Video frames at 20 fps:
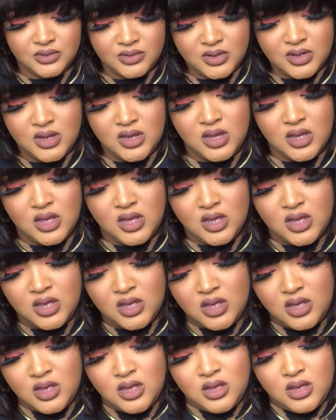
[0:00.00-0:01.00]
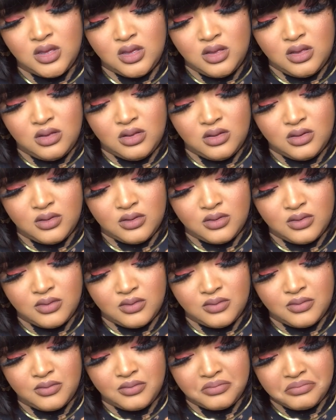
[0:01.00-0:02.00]

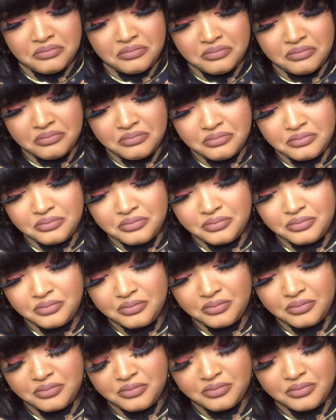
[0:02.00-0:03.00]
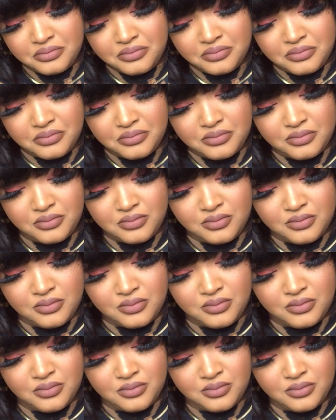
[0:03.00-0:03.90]
(no one is talking)